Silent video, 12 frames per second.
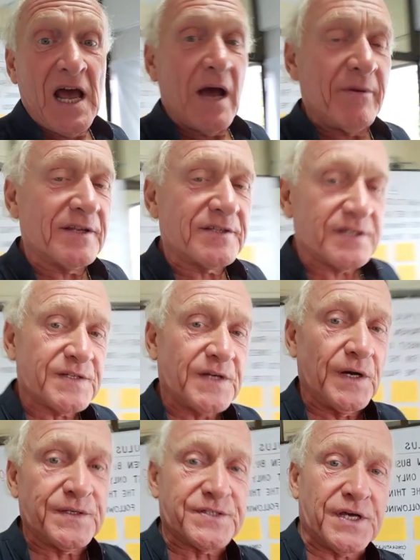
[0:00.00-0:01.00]
I mean, it just
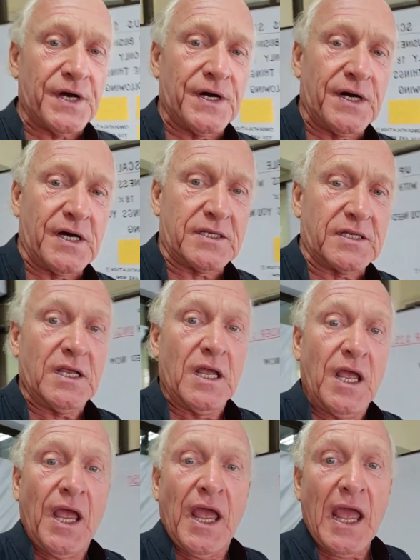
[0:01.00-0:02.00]
goes on.
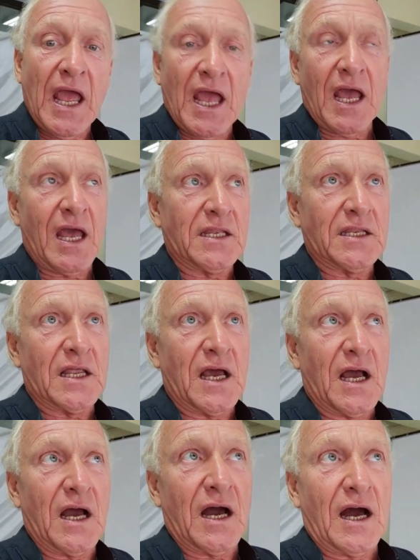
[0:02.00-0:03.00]
And
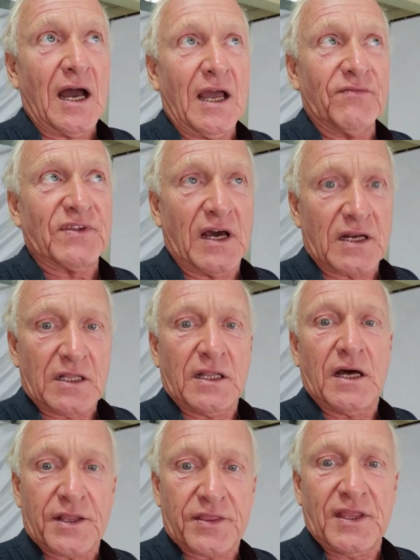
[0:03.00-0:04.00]
I've done a
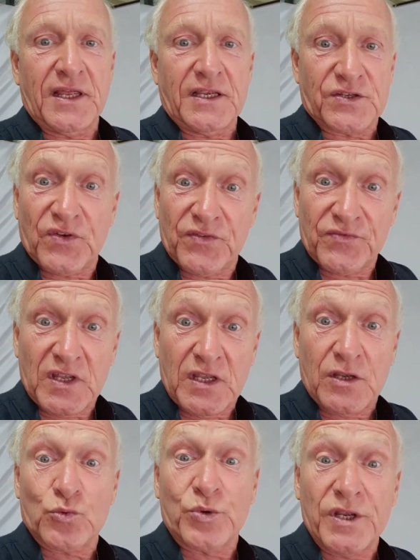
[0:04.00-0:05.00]
lot of things,
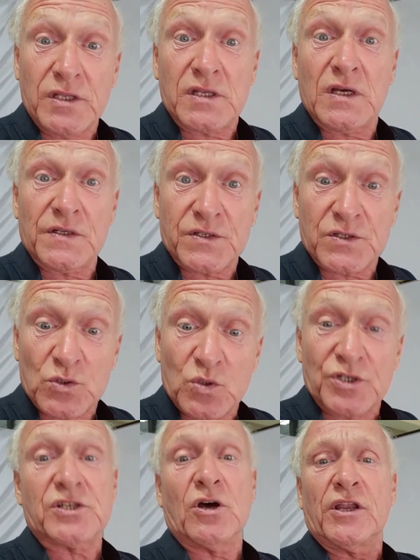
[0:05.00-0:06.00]
15 retail
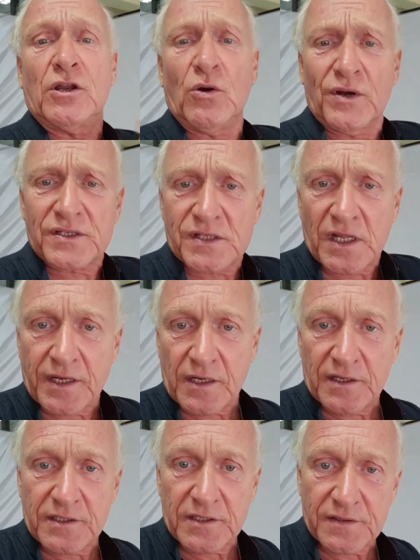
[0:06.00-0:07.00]
stores, so I know what it's like
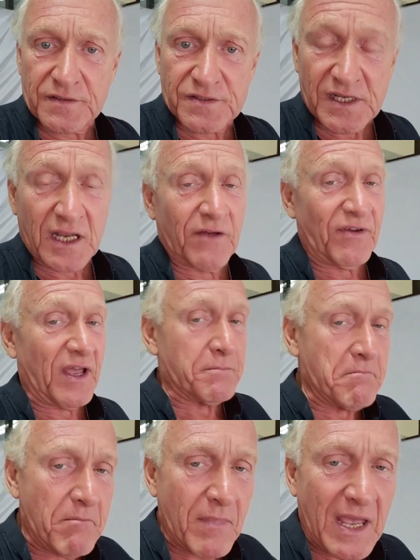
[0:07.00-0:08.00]
on the other side. I've had
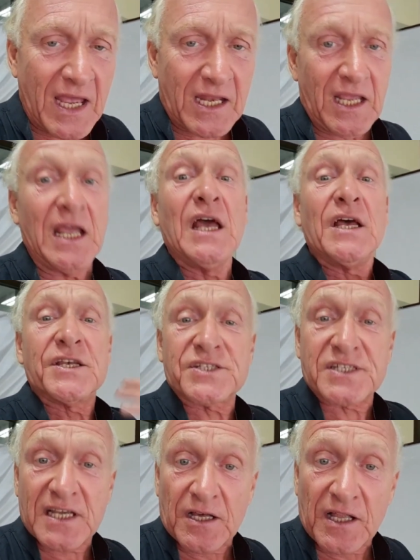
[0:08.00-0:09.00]
many,
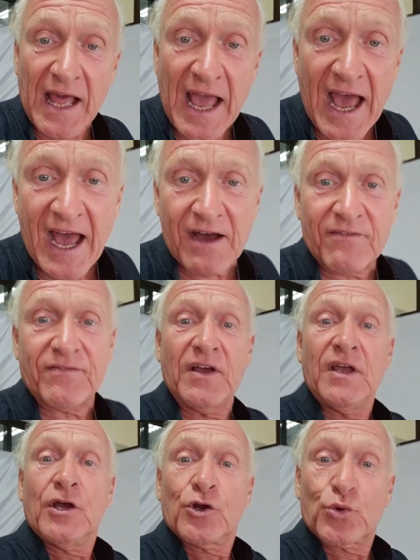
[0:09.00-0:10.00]
still have,
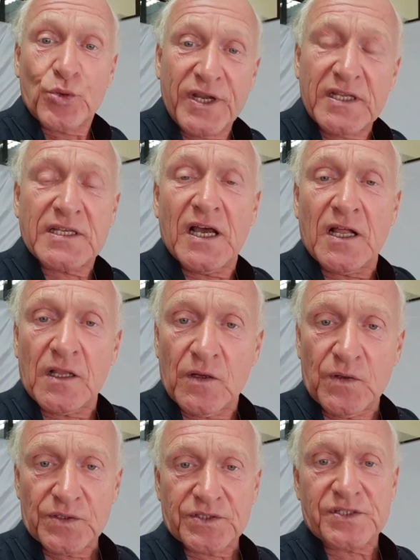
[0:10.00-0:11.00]
retail,
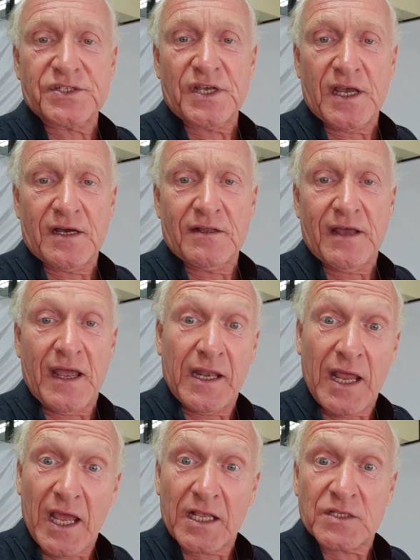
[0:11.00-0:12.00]
wholesale,
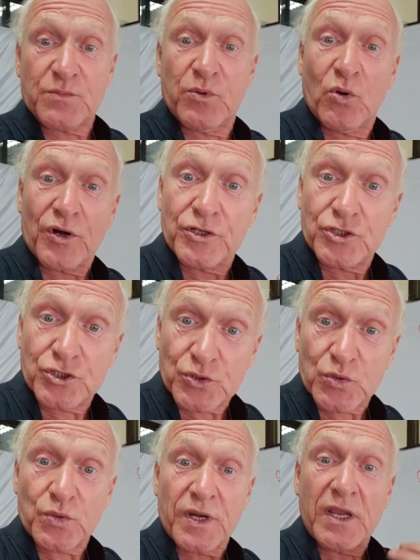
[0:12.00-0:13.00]
and export
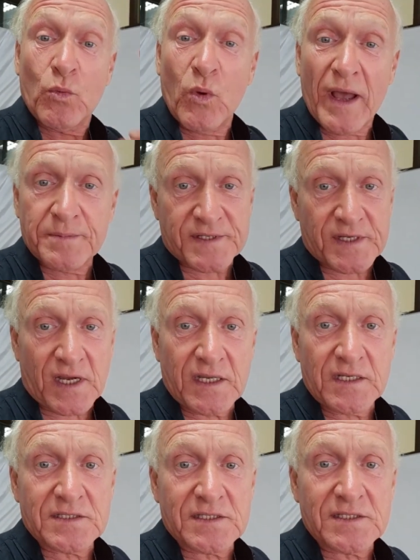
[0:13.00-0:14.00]
jewelry
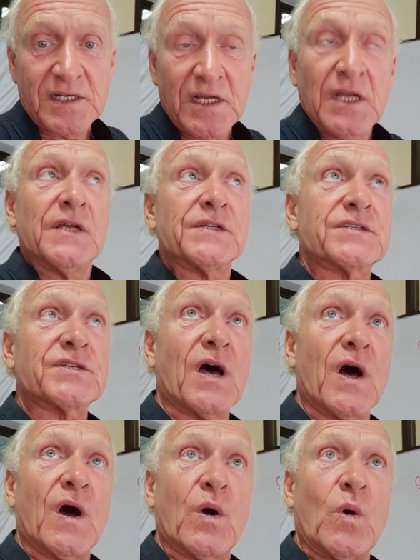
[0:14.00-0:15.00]
websites.
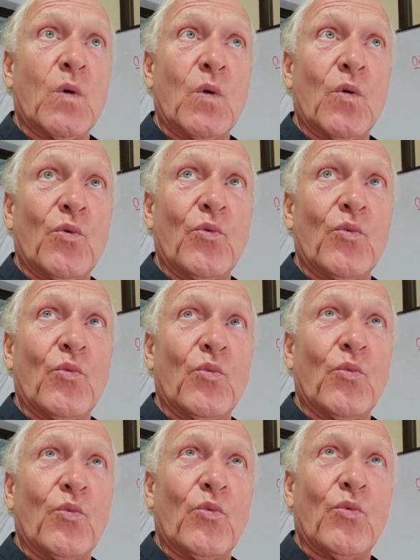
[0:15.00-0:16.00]
So
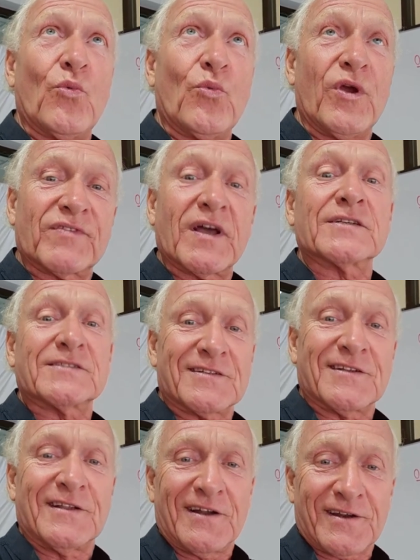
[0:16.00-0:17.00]
we've touched
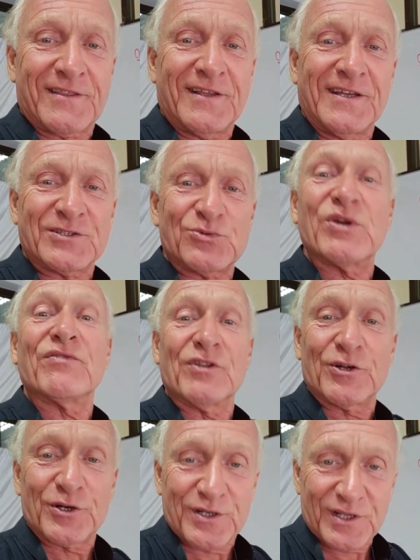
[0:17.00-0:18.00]
a lot of things. We've
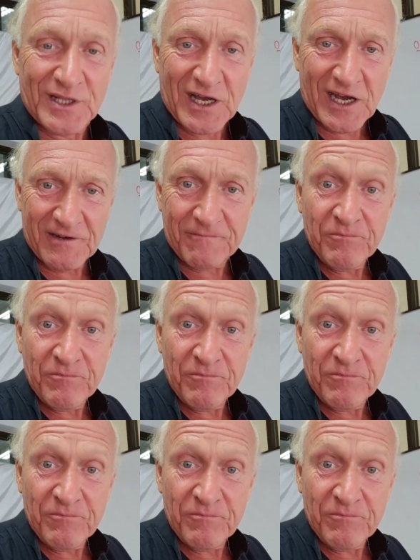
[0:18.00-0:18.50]
learned a lot.